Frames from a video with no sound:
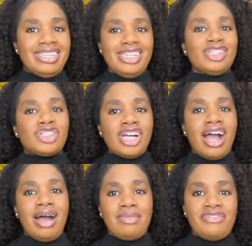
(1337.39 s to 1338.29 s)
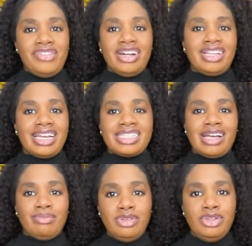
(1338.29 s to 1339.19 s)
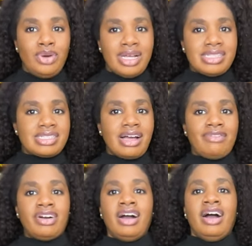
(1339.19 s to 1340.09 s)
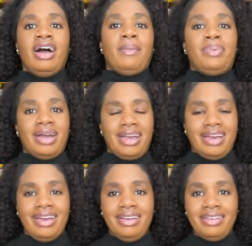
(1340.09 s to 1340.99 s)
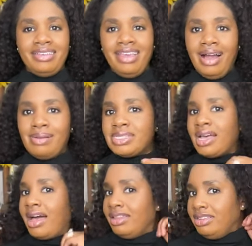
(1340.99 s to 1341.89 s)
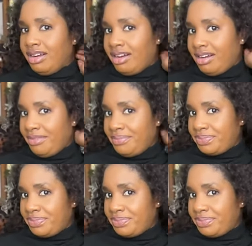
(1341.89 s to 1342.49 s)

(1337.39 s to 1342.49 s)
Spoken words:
Each time I feel like something new I discover. But yeah, I'm telling y'all,